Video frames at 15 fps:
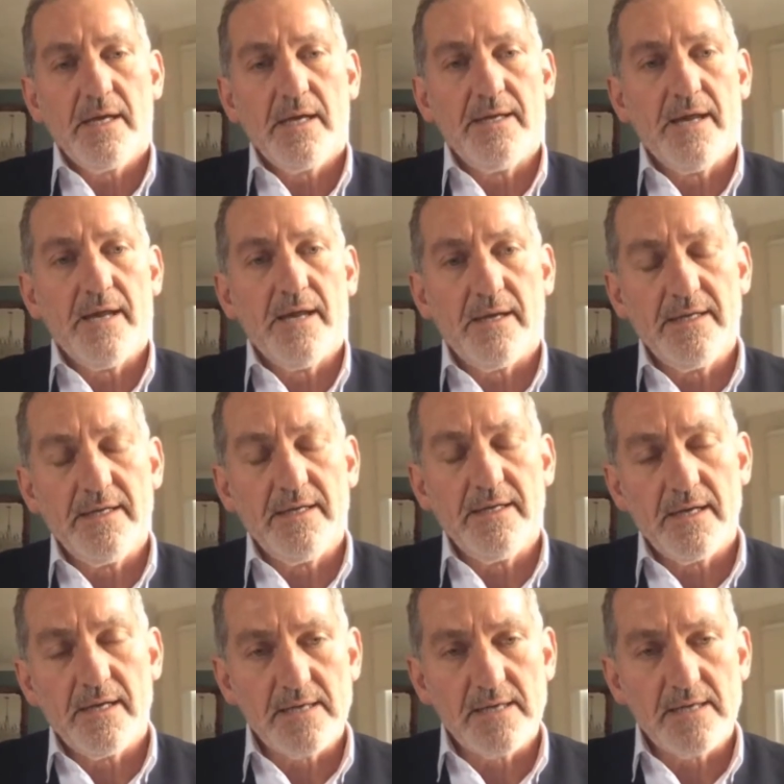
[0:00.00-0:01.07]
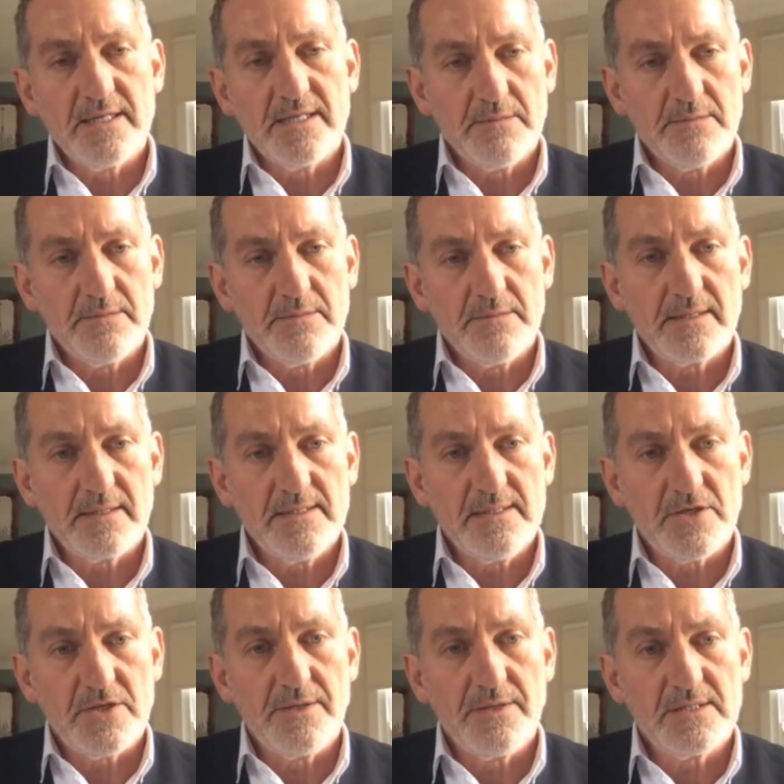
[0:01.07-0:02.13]
in our desire to make these
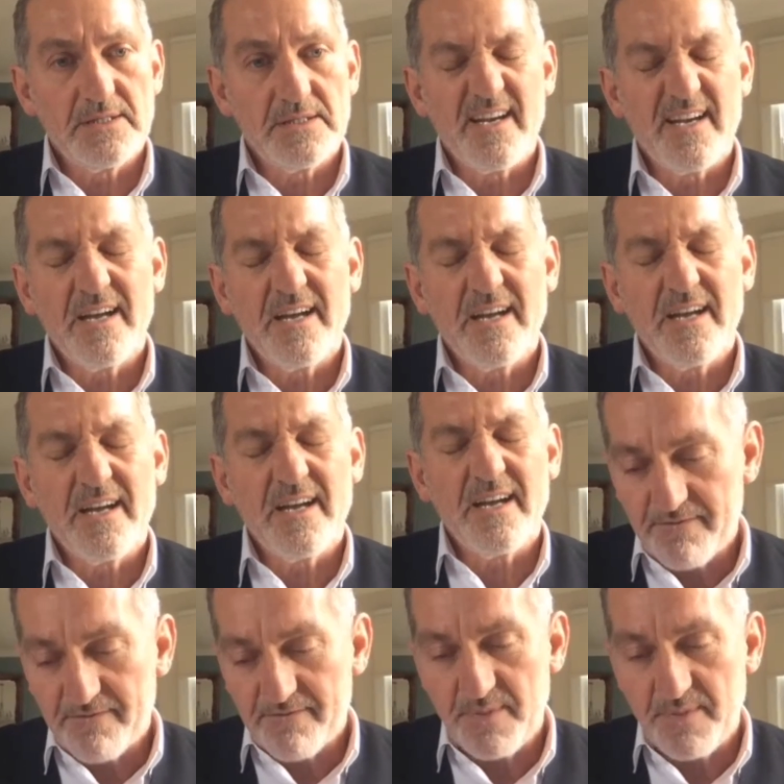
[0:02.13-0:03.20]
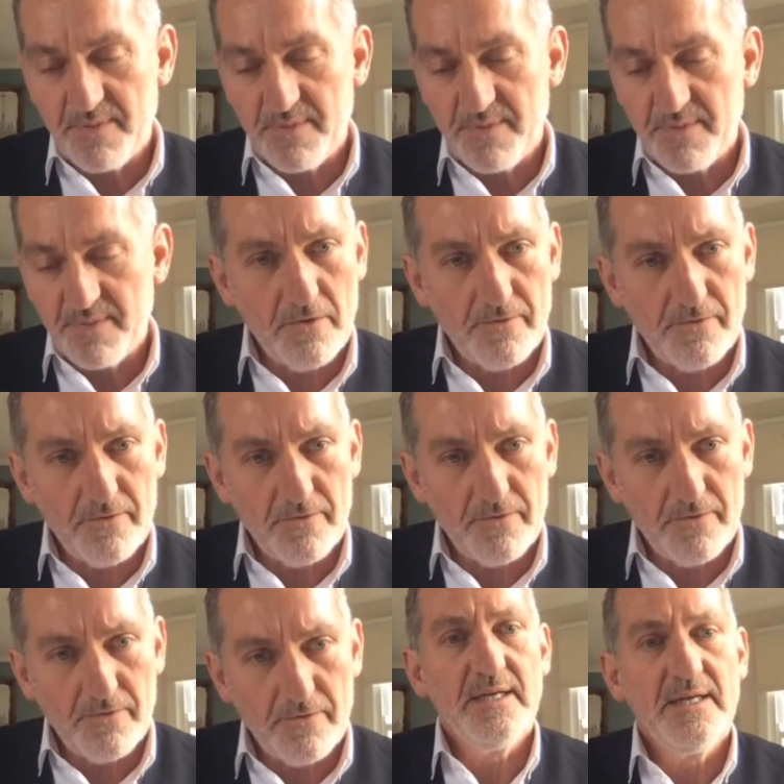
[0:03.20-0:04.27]
changes, and we have to be
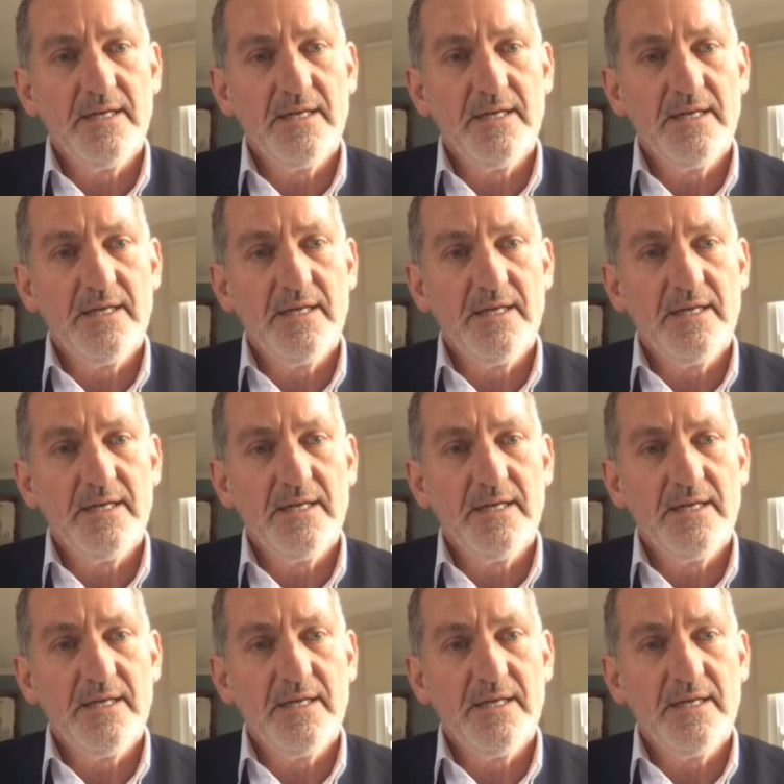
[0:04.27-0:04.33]
intolerant